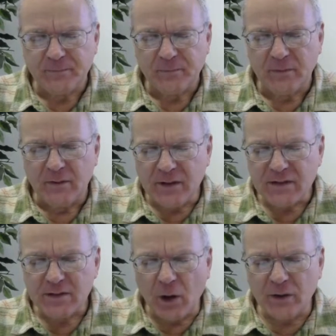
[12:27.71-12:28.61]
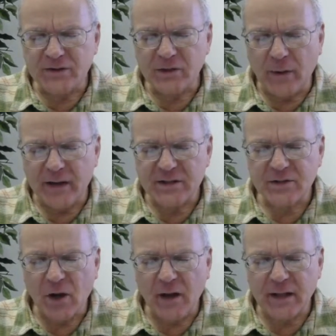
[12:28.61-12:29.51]
This also I
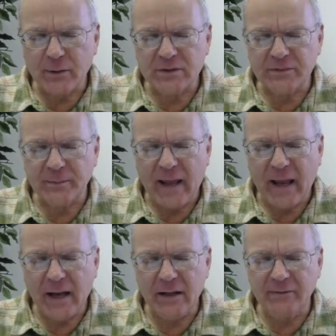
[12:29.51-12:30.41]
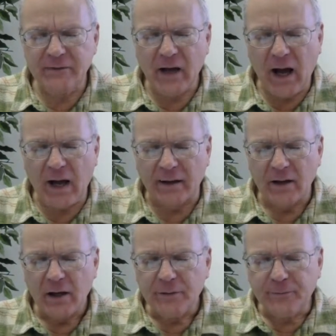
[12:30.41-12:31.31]
saw, that it was from the hand of God.
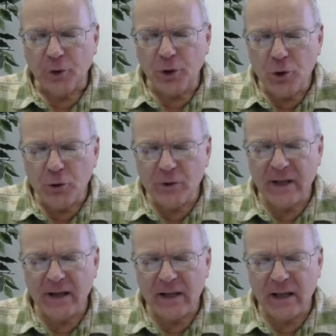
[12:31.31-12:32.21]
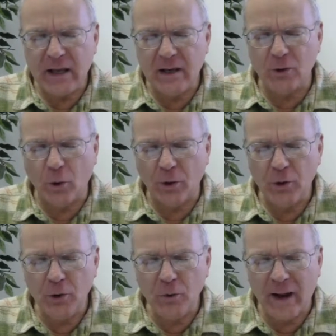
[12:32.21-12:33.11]
For who can eat, or
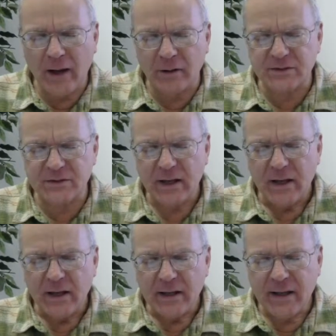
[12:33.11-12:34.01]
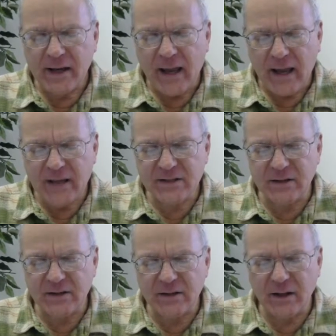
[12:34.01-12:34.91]
who else can
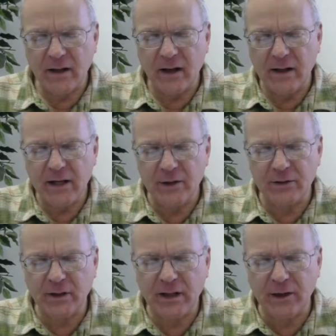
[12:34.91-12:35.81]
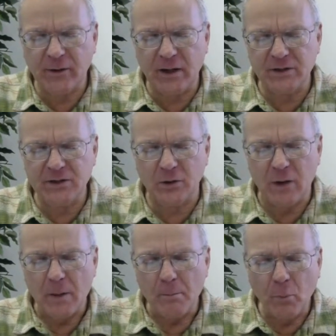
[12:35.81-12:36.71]
hasten hereunto
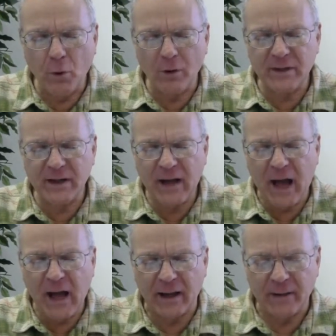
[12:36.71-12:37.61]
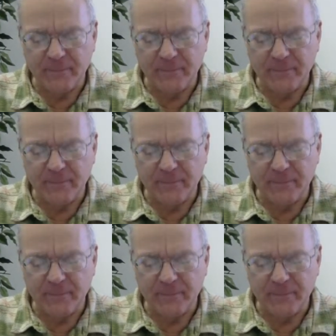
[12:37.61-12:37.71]
more than I?